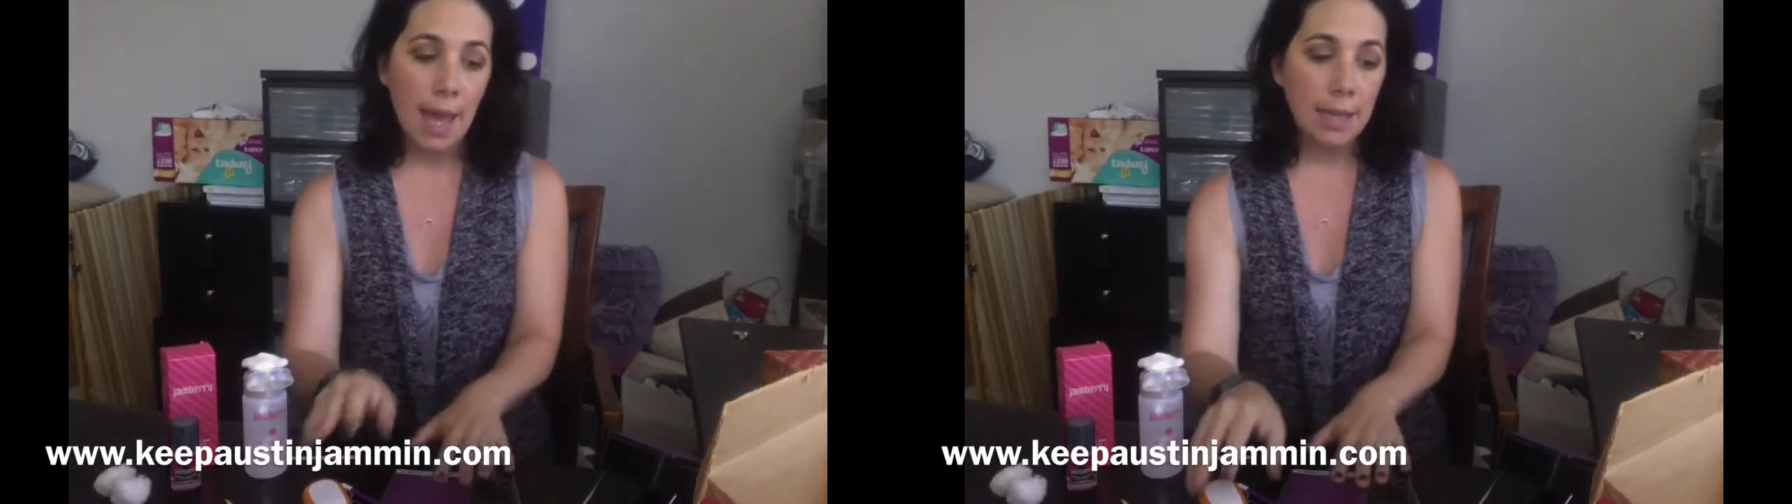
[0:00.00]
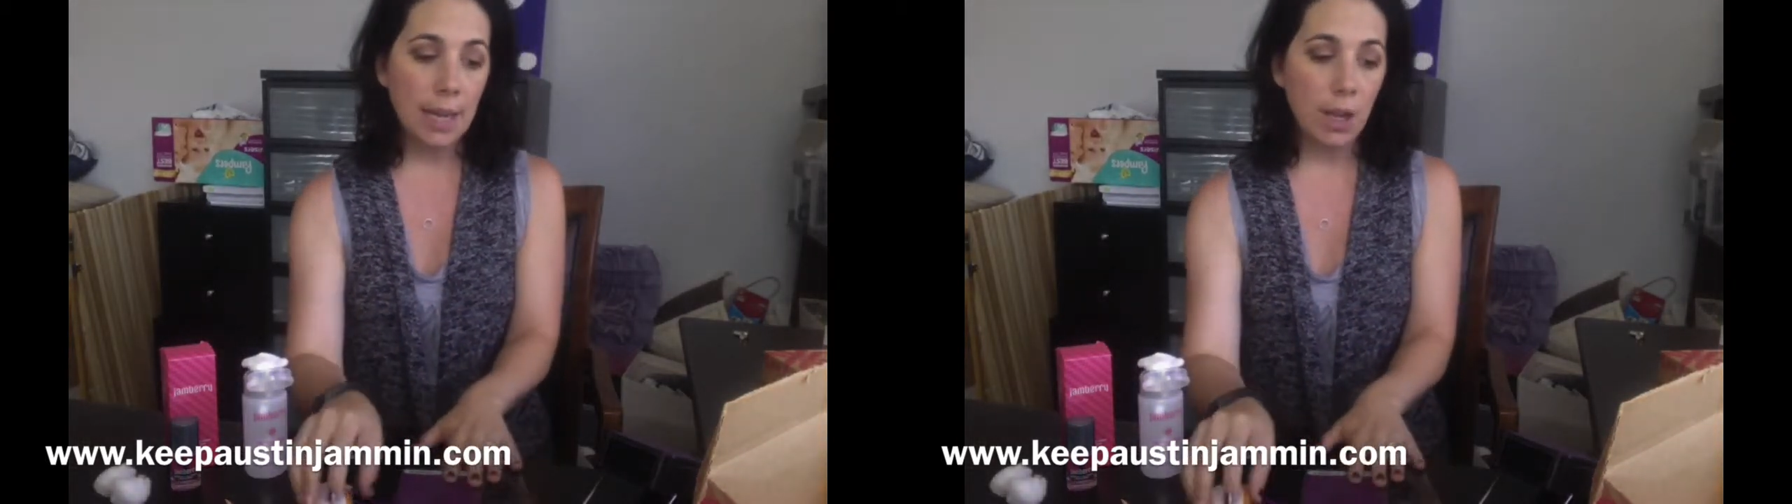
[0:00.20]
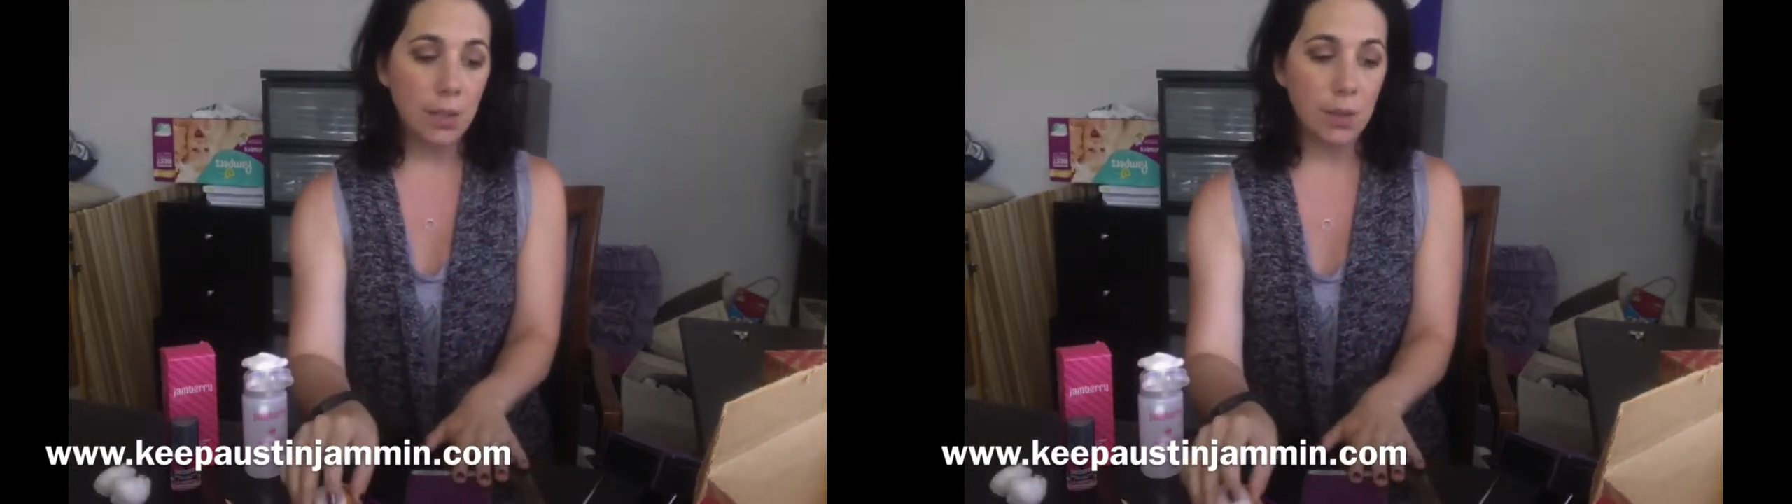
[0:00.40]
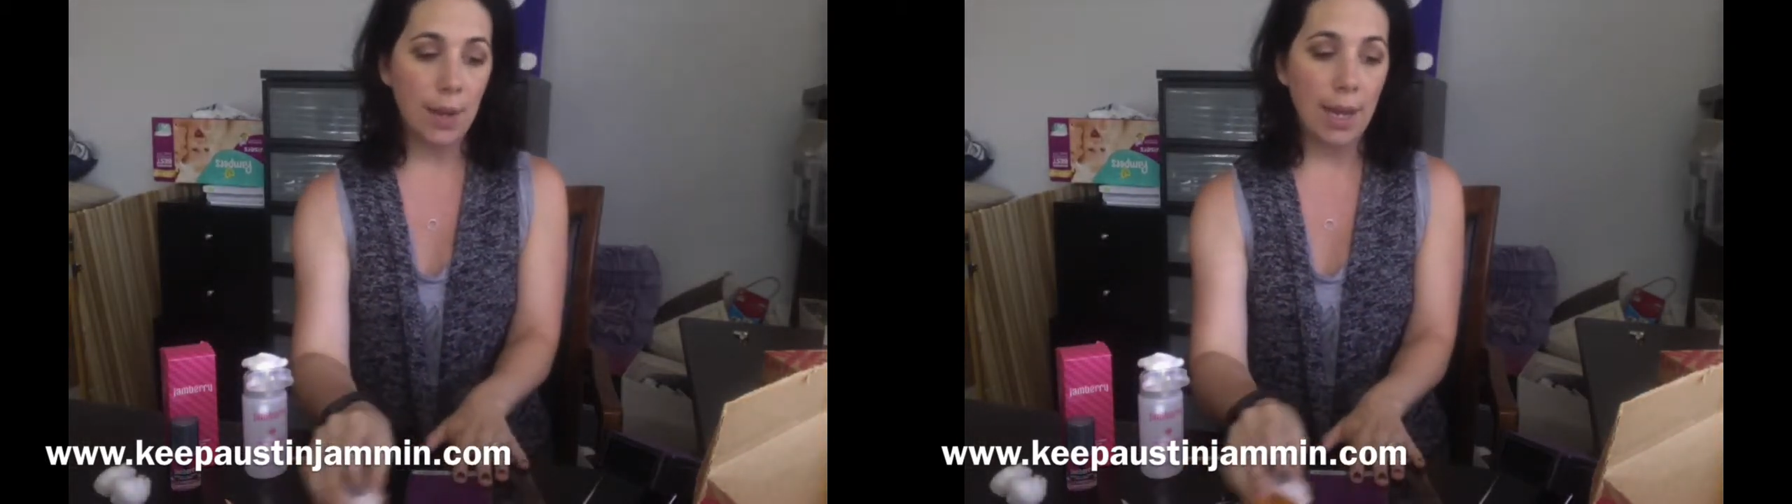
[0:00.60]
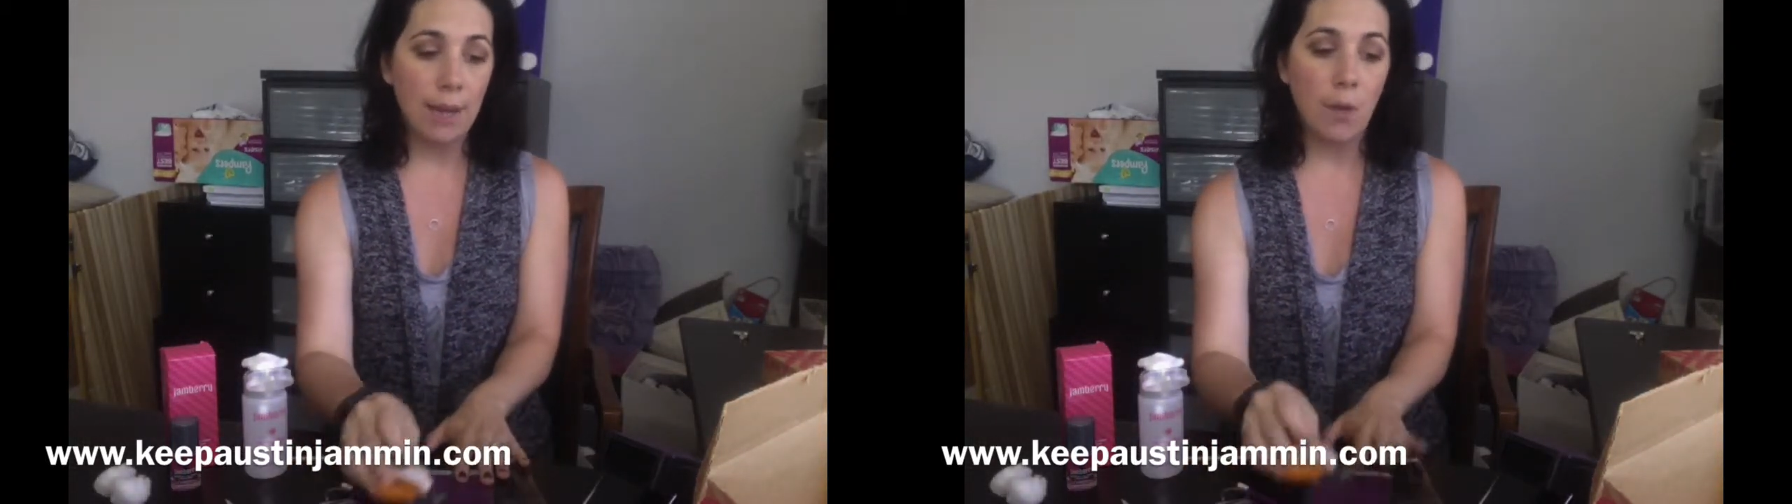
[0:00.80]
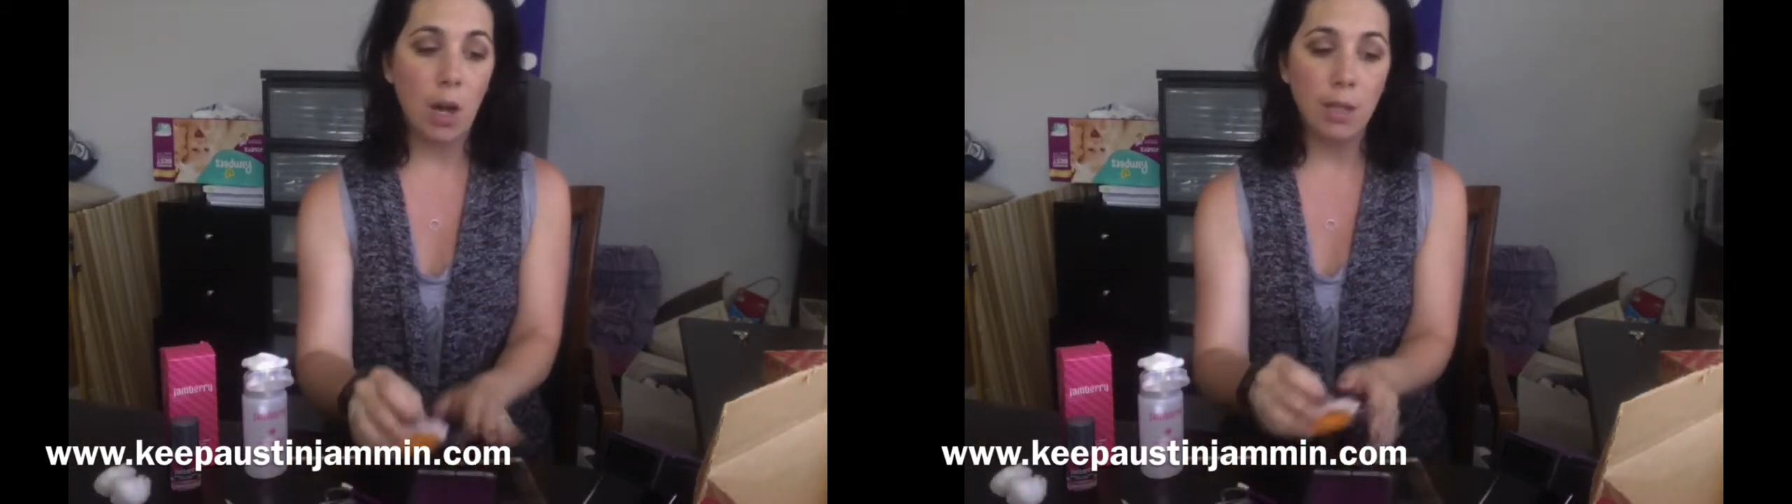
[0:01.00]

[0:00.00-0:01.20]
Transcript: And I also have